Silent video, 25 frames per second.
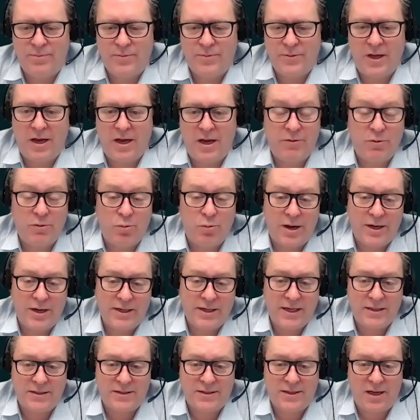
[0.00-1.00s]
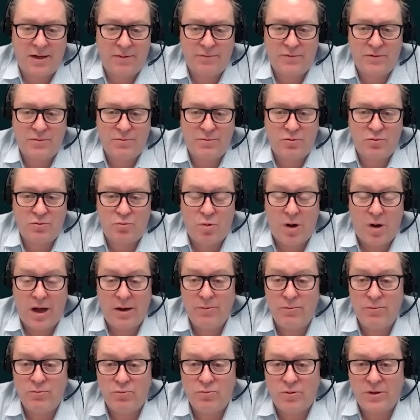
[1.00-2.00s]
everyone gets comfortable,
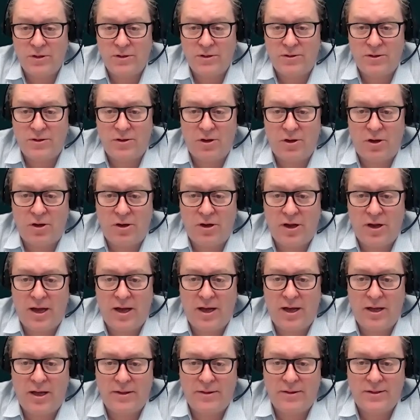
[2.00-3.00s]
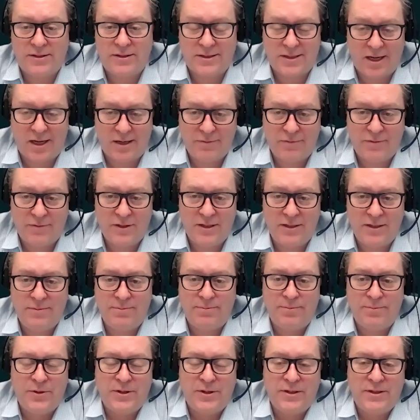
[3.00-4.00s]
one, with, you know, the
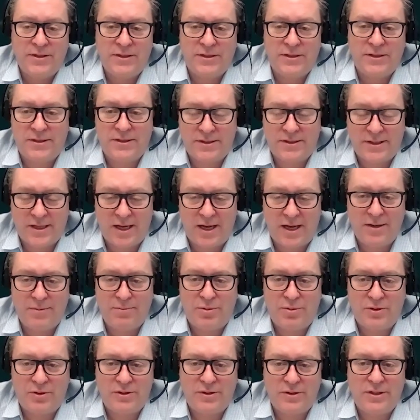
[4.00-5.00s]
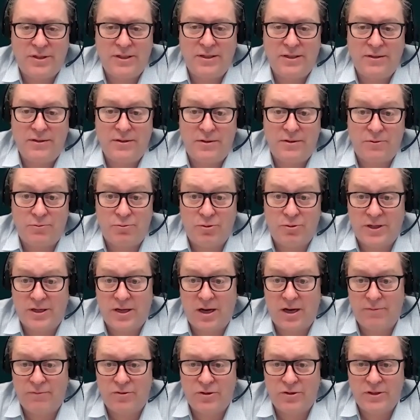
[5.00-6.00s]
safety, the sustainability, the
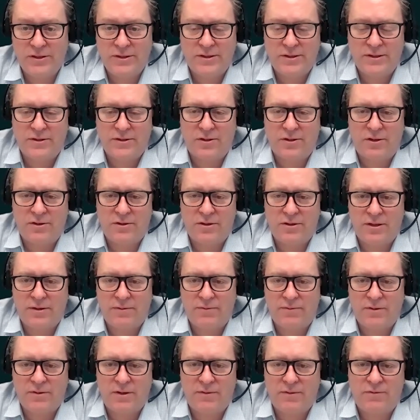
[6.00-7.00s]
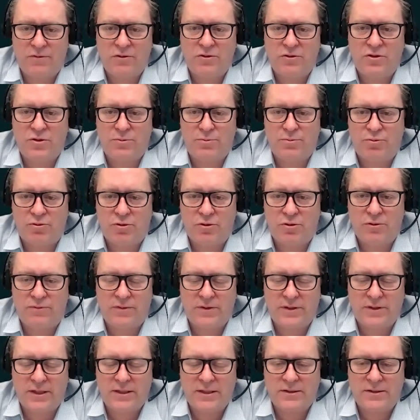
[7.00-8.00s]
recovery. So they're future
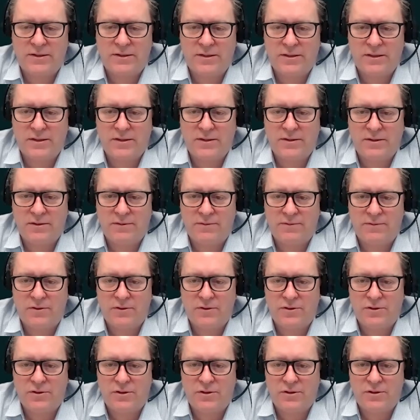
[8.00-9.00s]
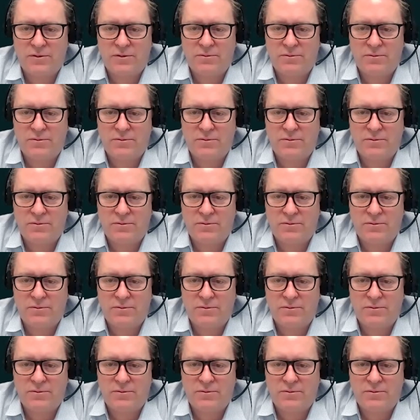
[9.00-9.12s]
proof against the future